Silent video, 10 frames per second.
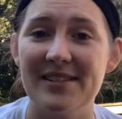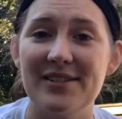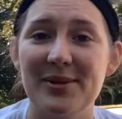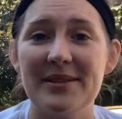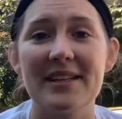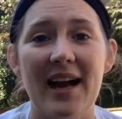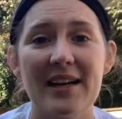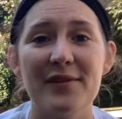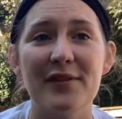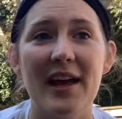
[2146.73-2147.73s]
So it's kind
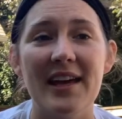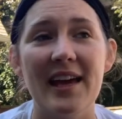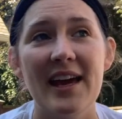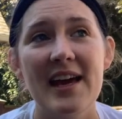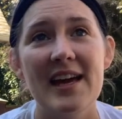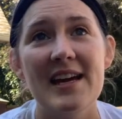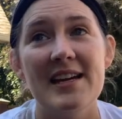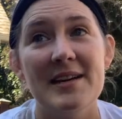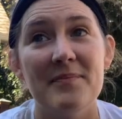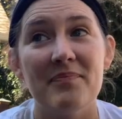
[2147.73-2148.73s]
of like
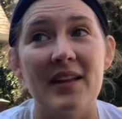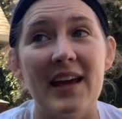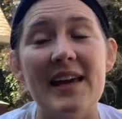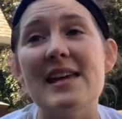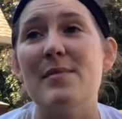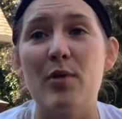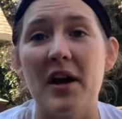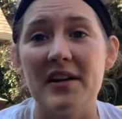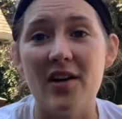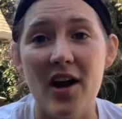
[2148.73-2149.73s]
he
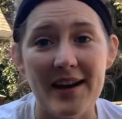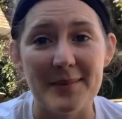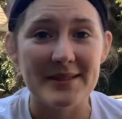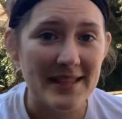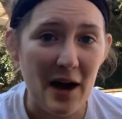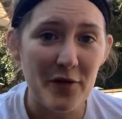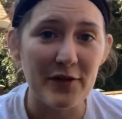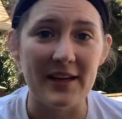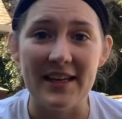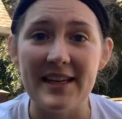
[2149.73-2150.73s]
brought it on himself,
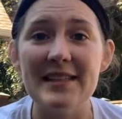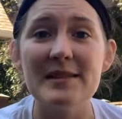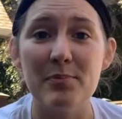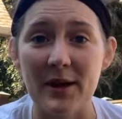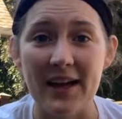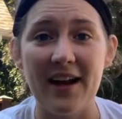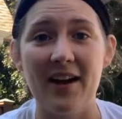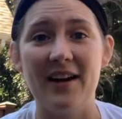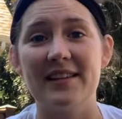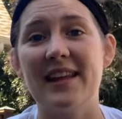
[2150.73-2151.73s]
and he's bringing
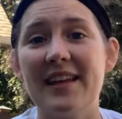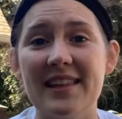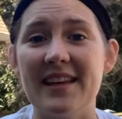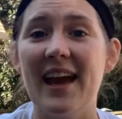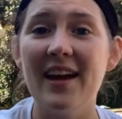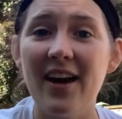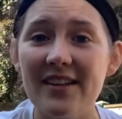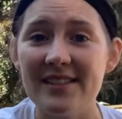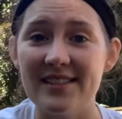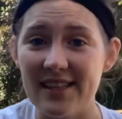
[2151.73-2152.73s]
on like the chaos
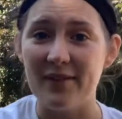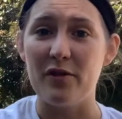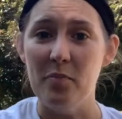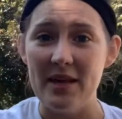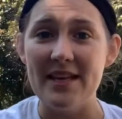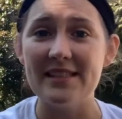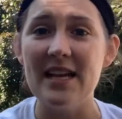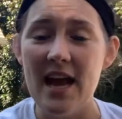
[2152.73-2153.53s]
instead of the peace.